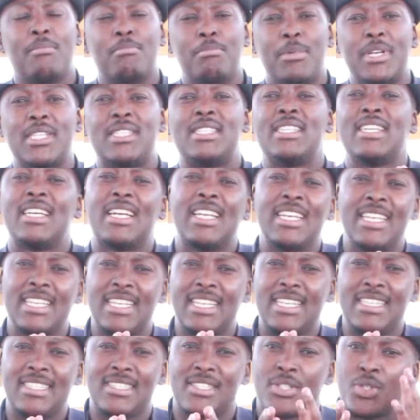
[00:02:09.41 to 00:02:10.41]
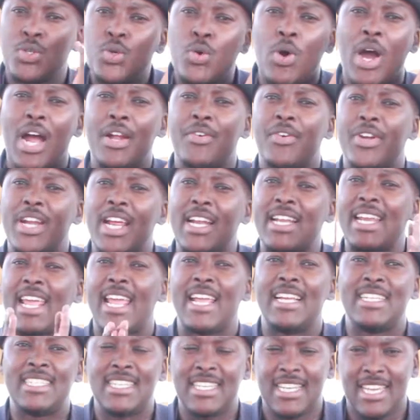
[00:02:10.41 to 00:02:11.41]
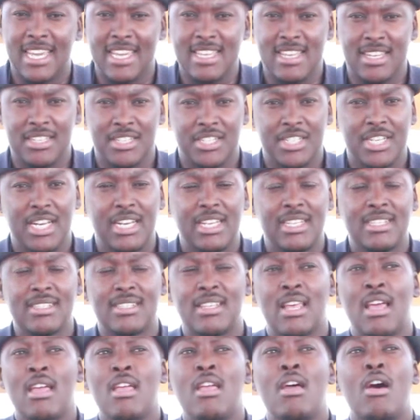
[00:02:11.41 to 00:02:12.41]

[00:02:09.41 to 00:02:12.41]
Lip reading: basically is 280 Kenyan shillings,